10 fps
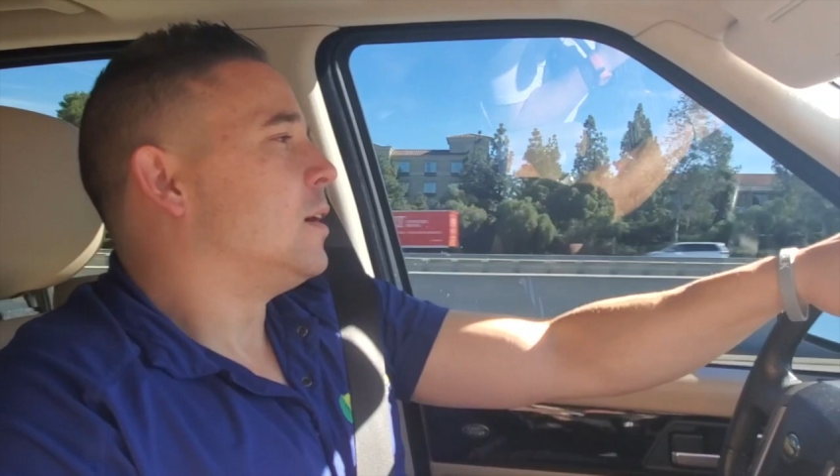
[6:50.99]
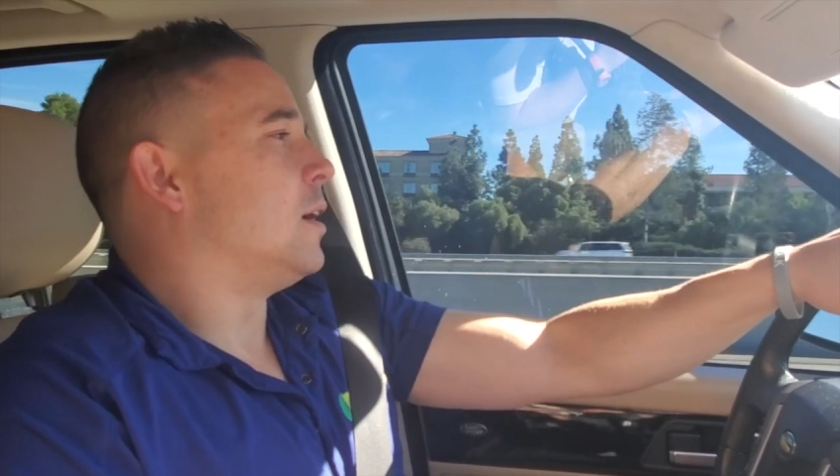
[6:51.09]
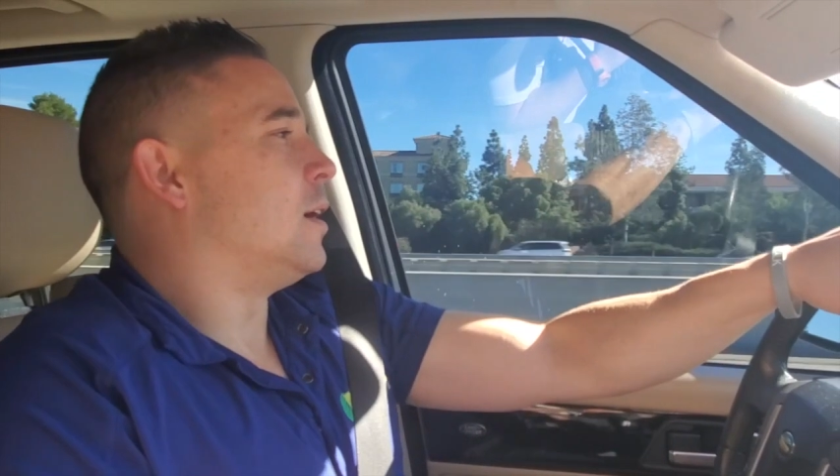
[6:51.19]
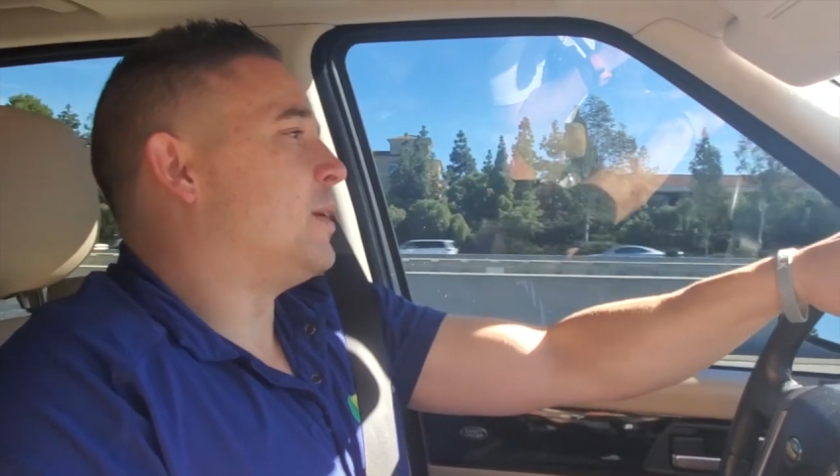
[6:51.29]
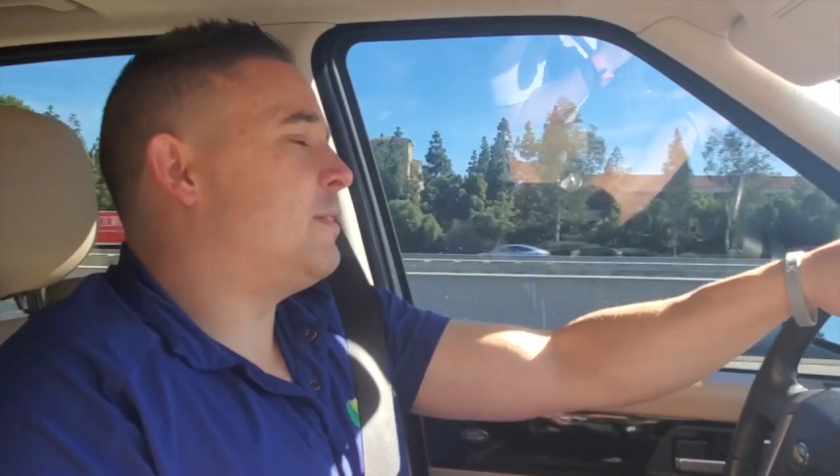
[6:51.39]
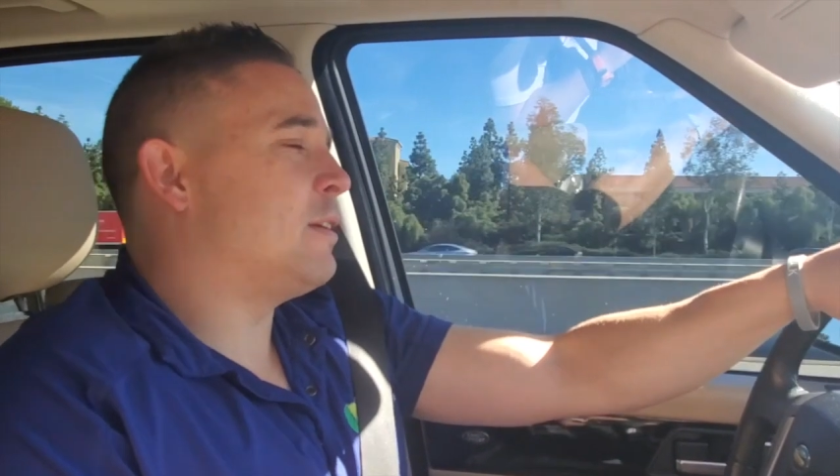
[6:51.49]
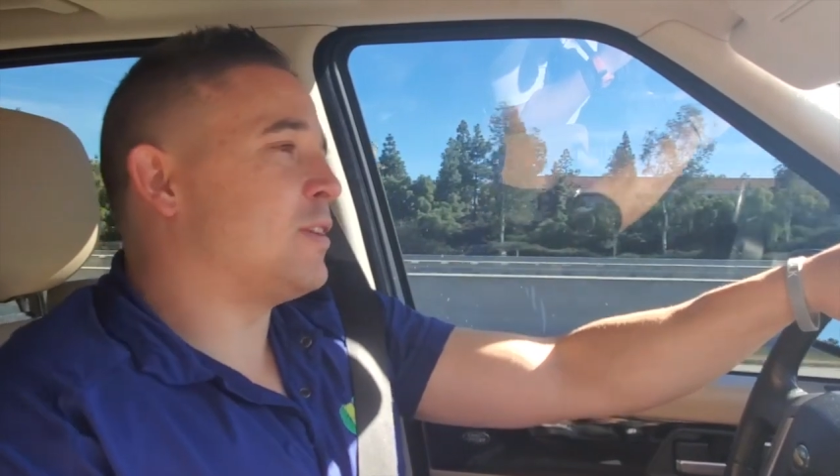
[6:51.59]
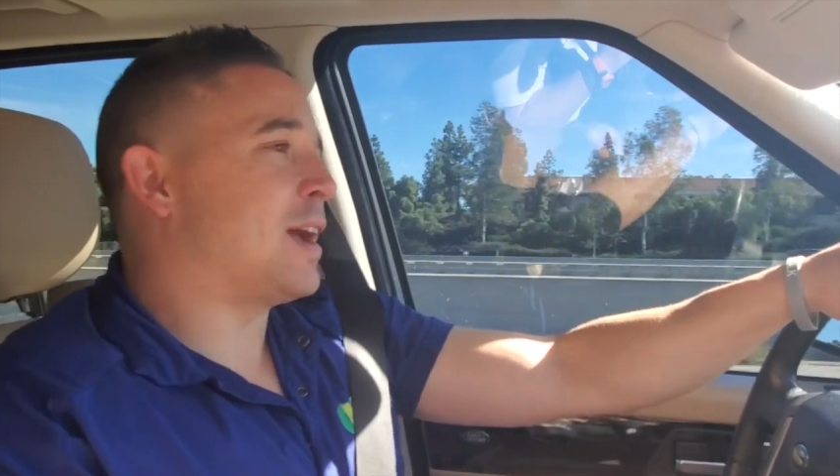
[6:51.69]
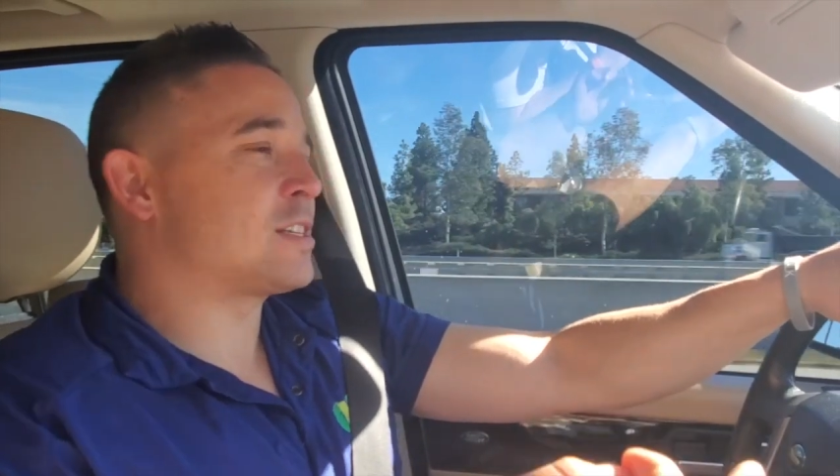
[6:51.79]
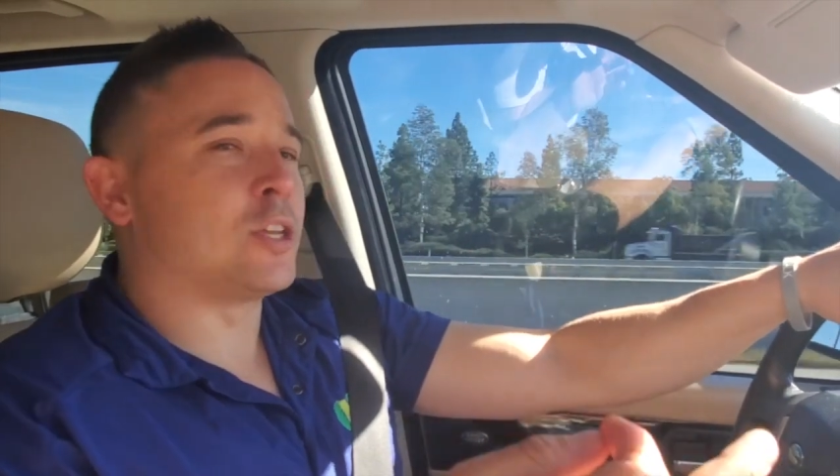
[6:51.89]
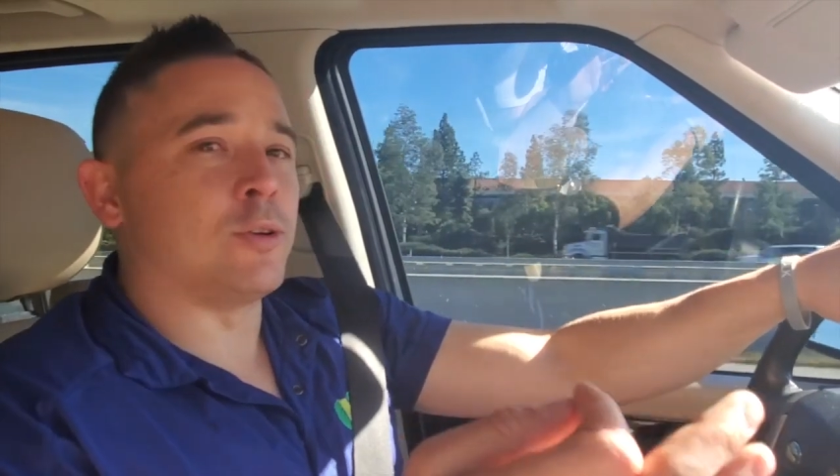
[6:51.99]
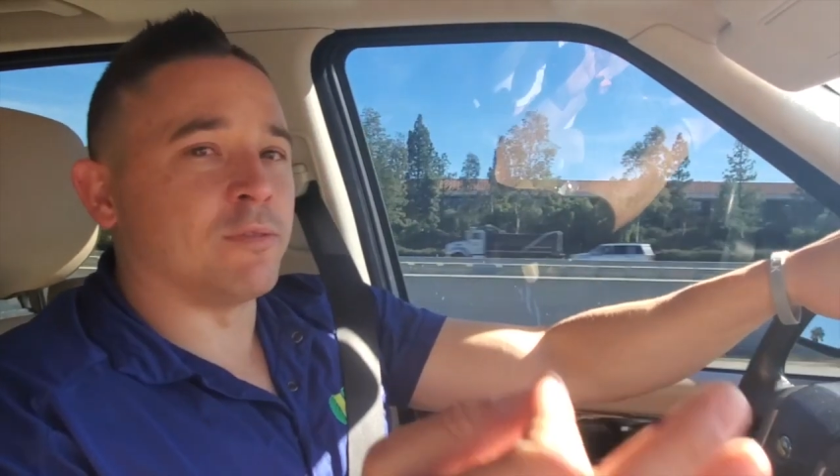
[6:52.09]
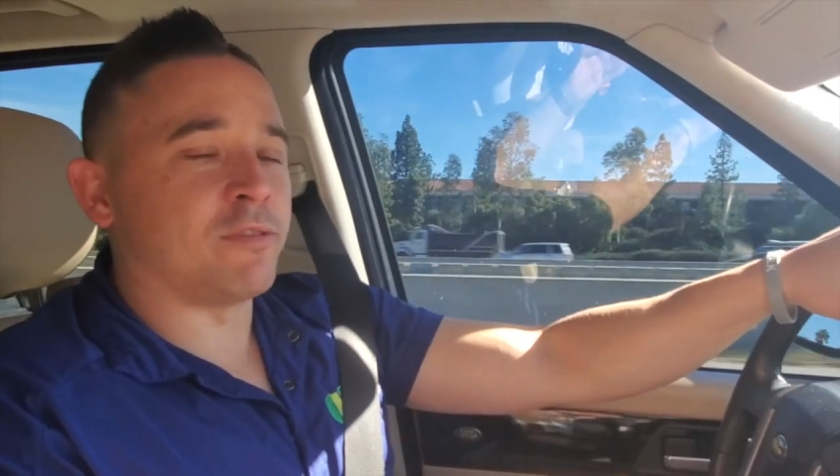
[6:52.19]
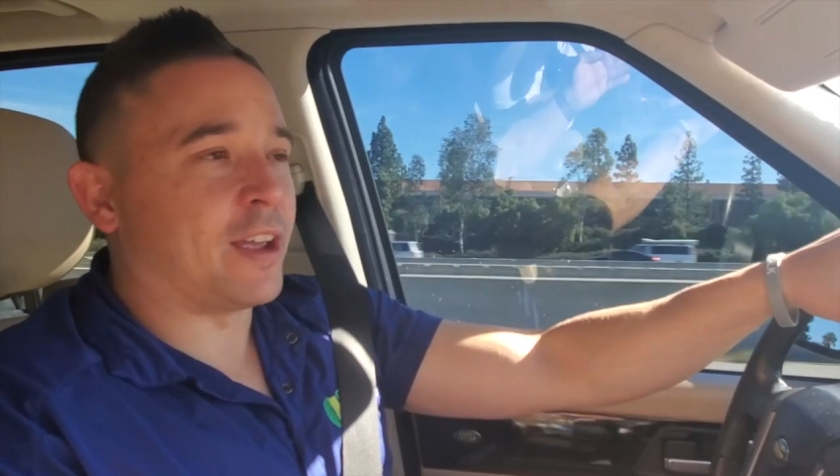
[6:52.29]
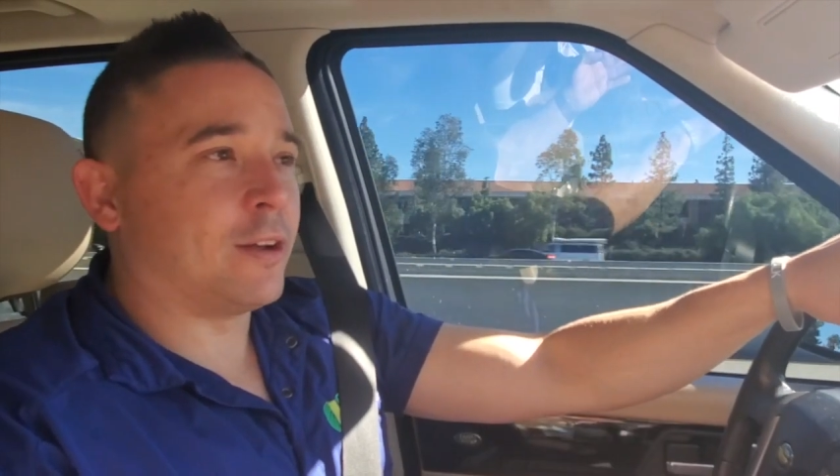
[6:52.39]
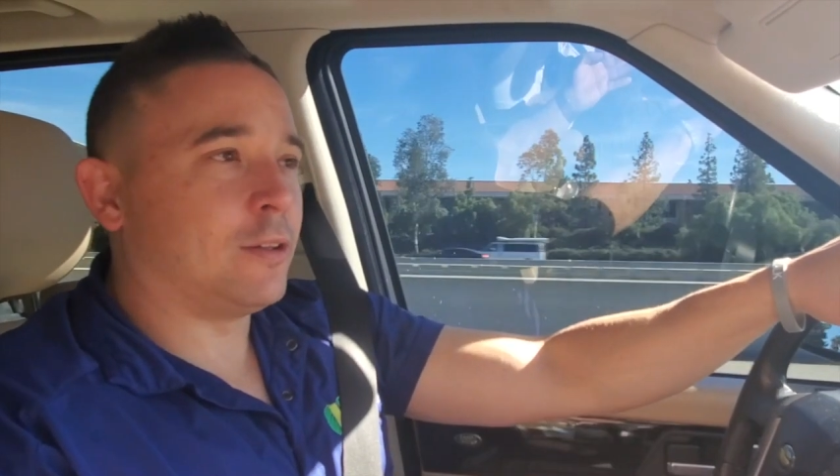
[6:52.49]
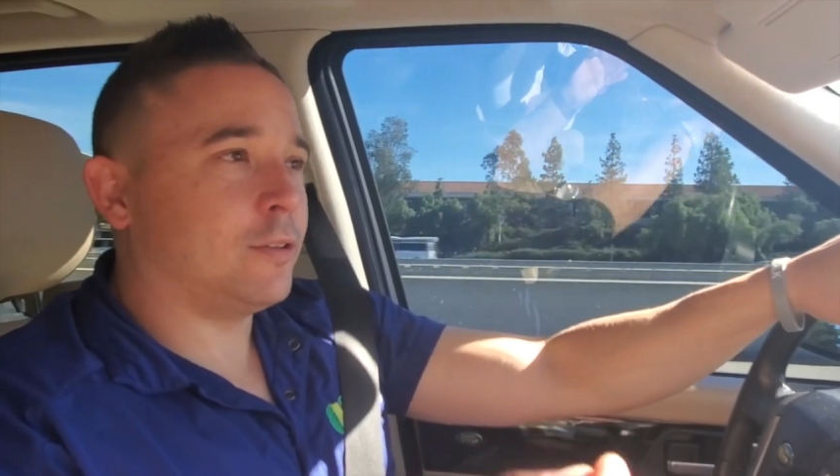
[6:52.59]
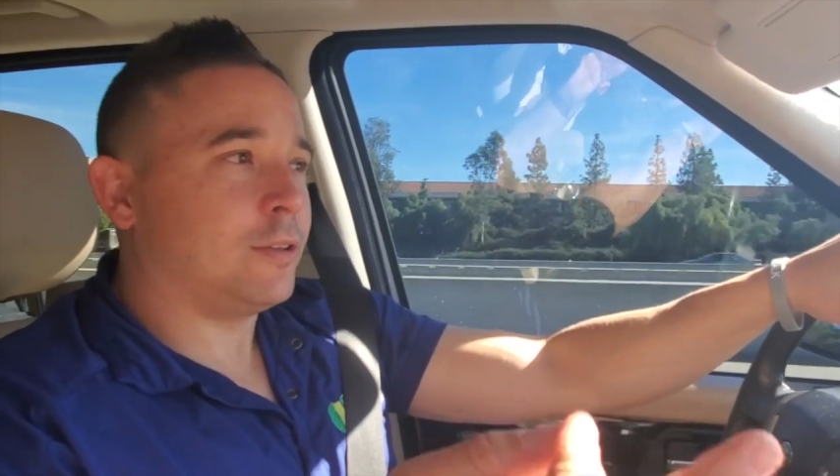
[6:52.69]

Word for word: Um, even if you execute and fail,